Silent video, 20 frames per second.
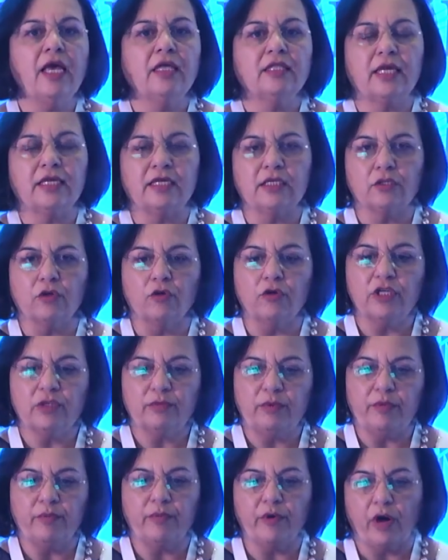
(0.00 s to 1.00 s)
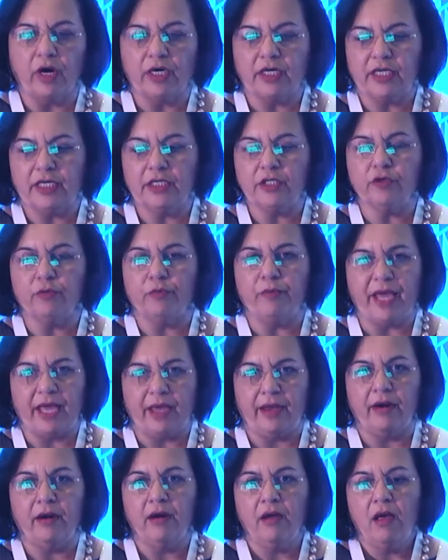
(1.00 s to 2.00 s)
that is going to be brought in to
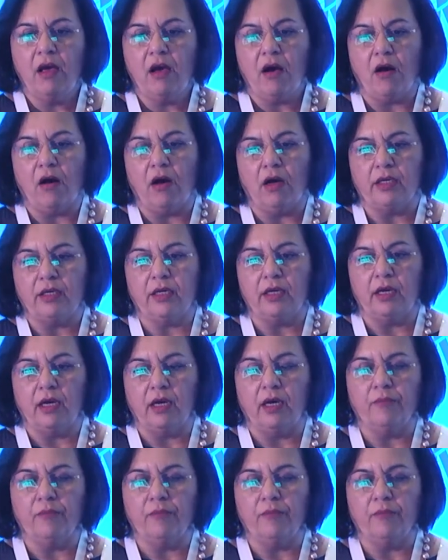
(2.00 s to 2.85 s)
bear on